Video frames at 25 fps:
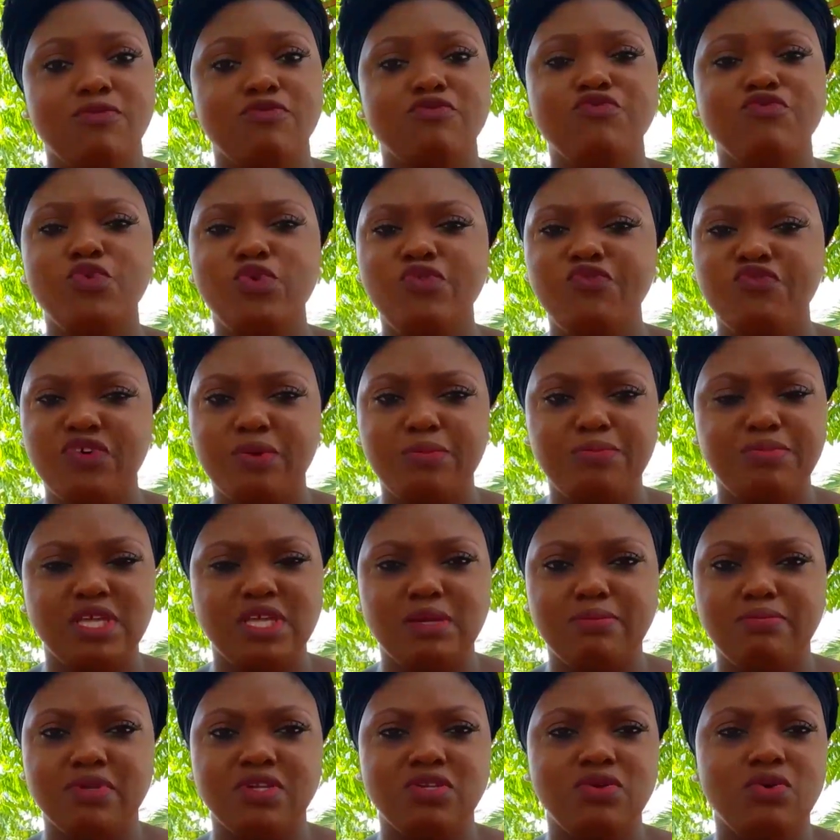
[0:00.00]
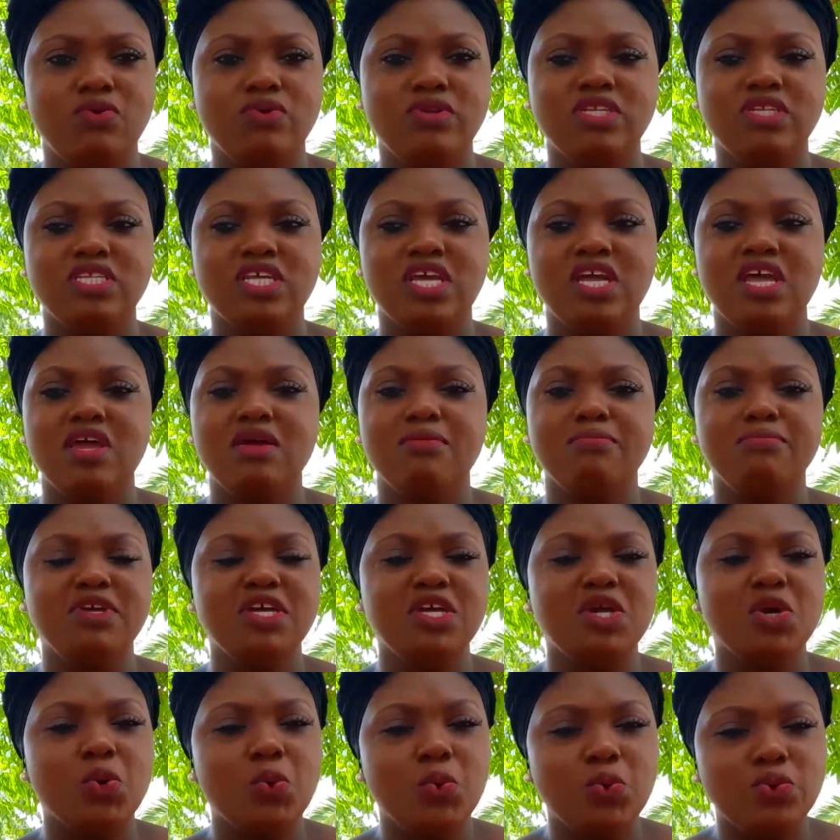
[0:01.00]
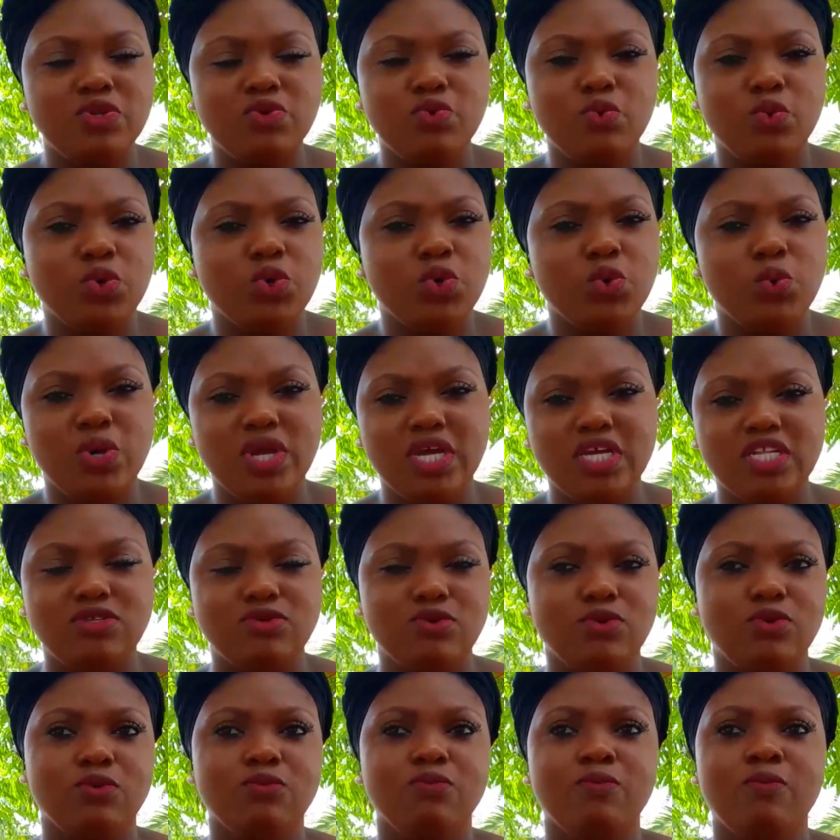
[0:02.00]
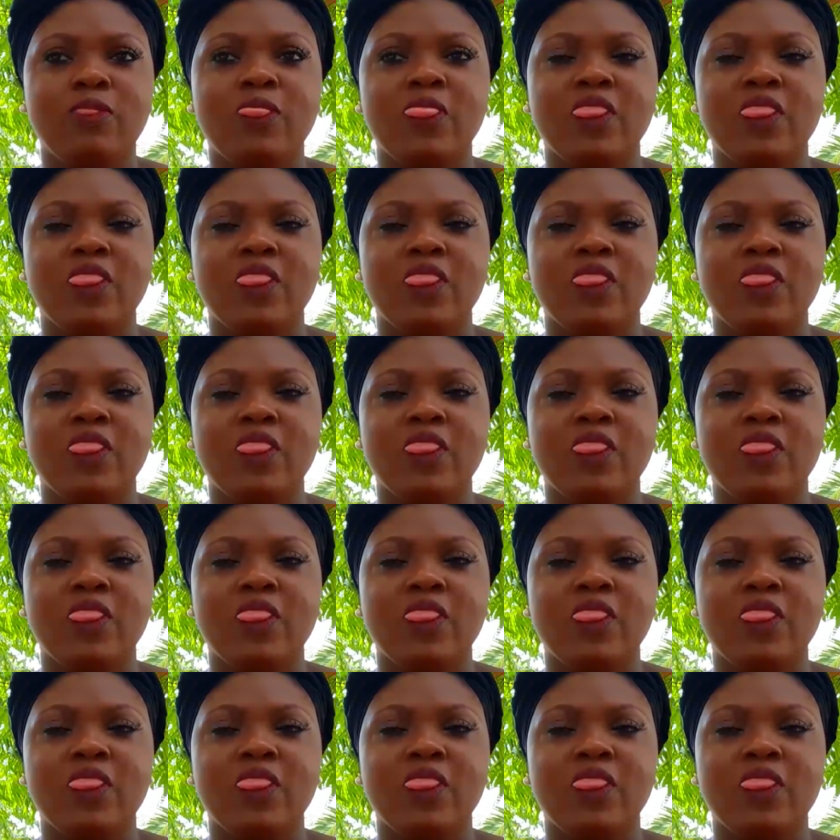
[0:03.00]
Root for people. Don't be too quick to